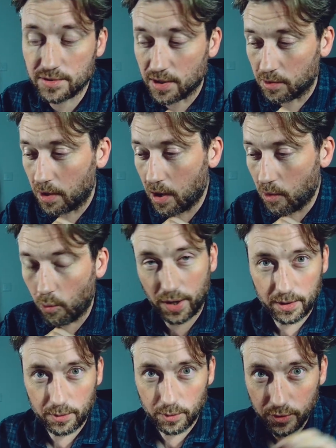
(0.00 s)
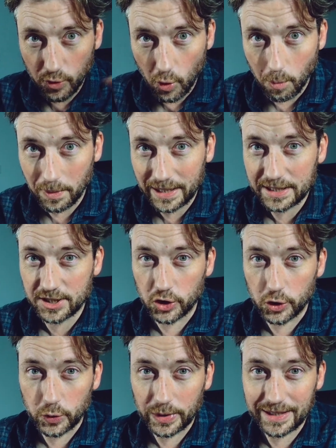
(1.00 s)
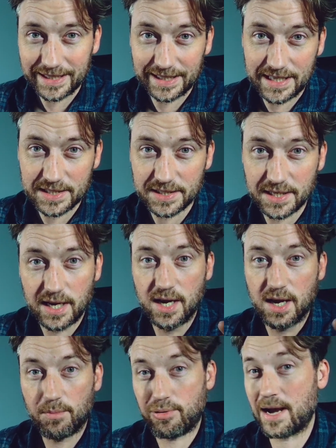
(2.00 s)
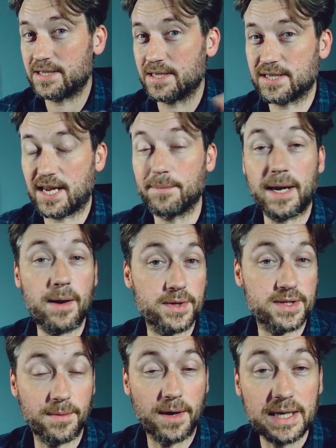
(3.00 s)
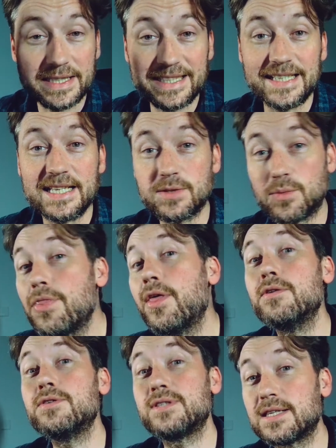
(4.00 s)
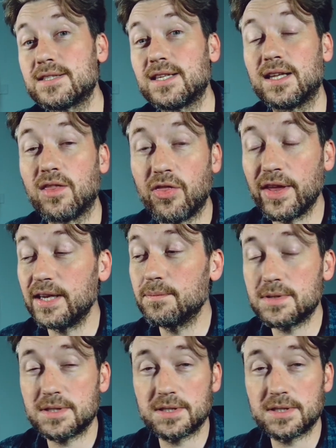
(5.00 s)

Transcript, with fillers: So what I would normally do is practice coming up with some ideas with those 16 themes.